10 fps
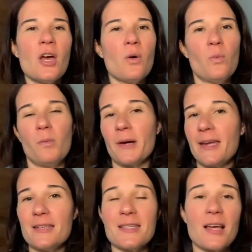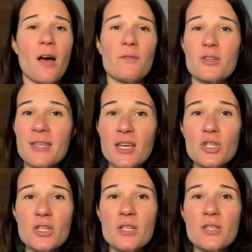We'll break into
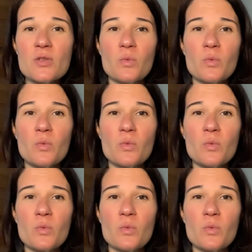conversations.